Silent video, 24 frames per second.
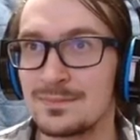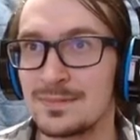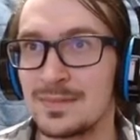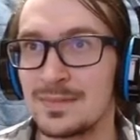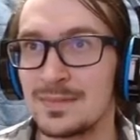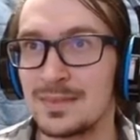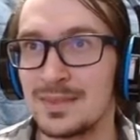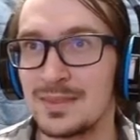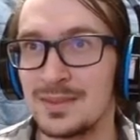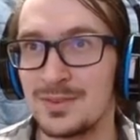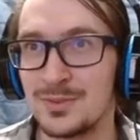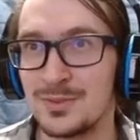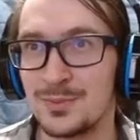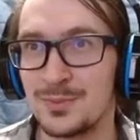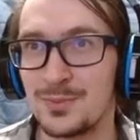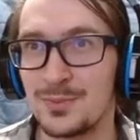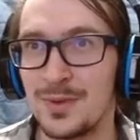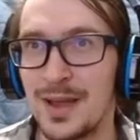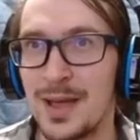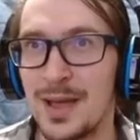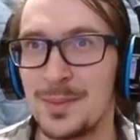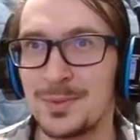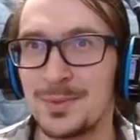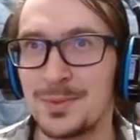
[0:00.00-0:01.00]
This
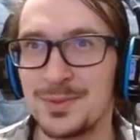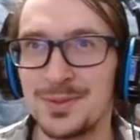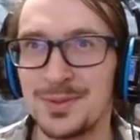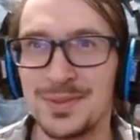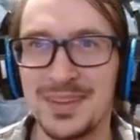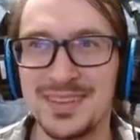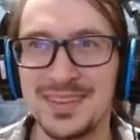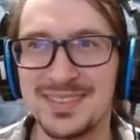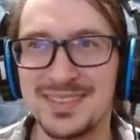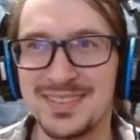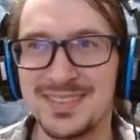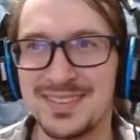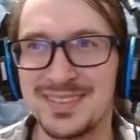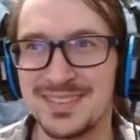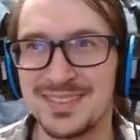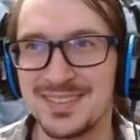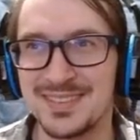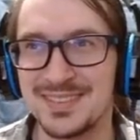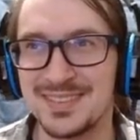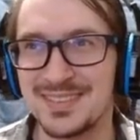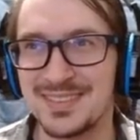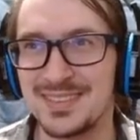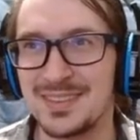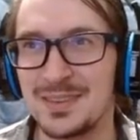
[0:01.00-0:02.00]
rabble, that's
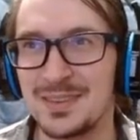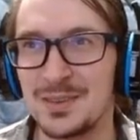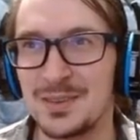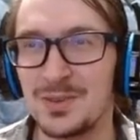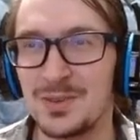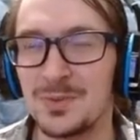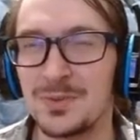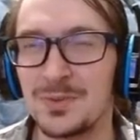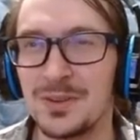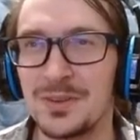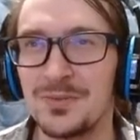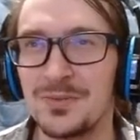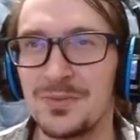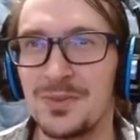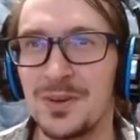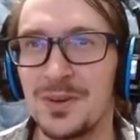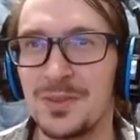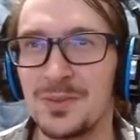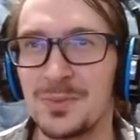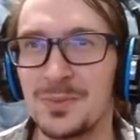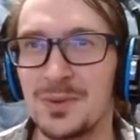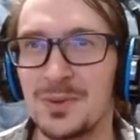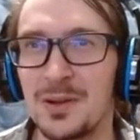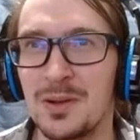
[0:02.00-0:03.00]
just... Your
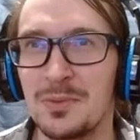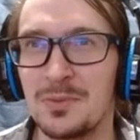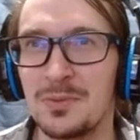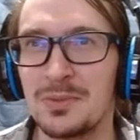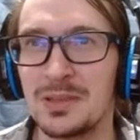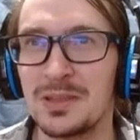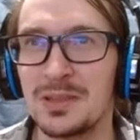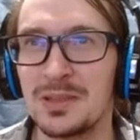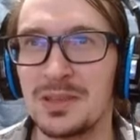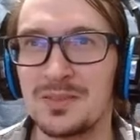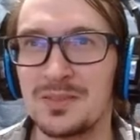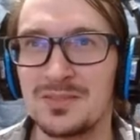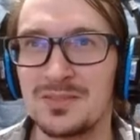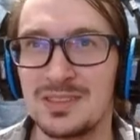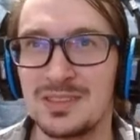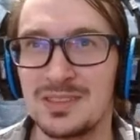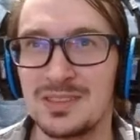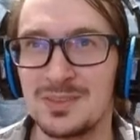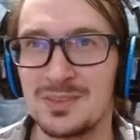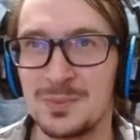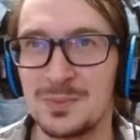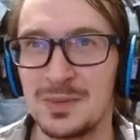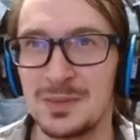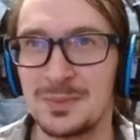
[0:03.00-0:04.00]
grandfather probably loves
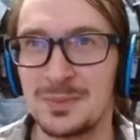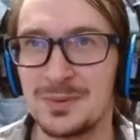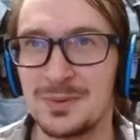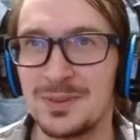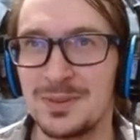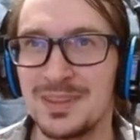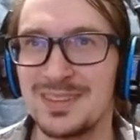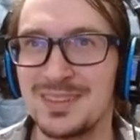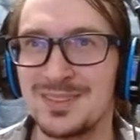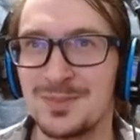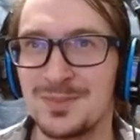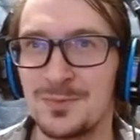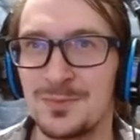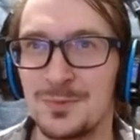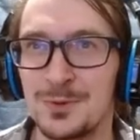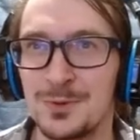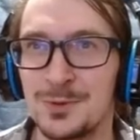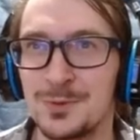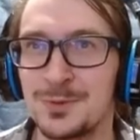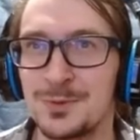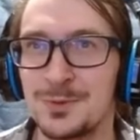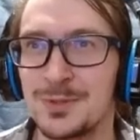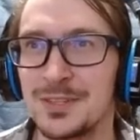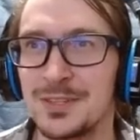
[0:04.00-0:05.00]
these people. That's
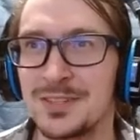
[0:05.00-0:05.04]
rude.